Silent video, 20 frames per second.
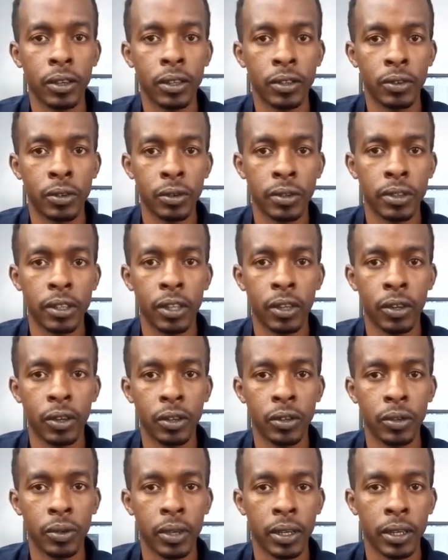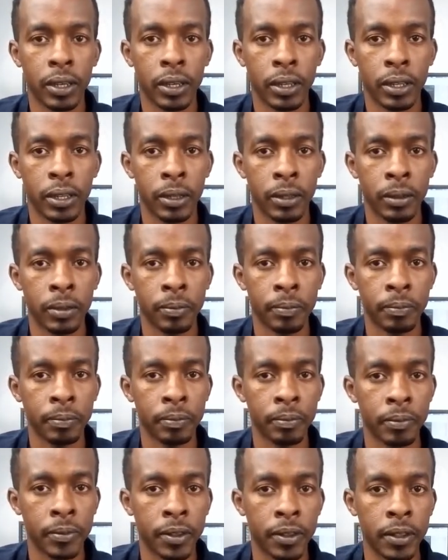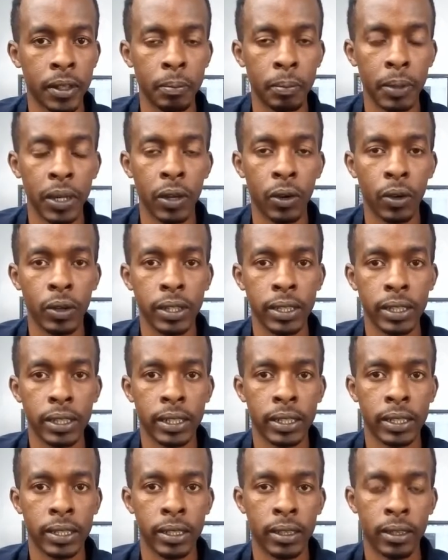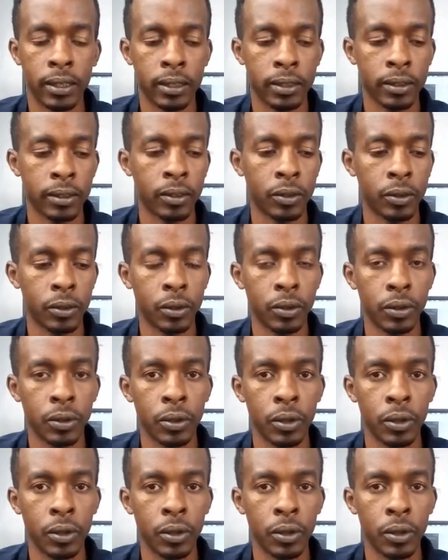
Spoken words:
So C chord, you can simply hold it so,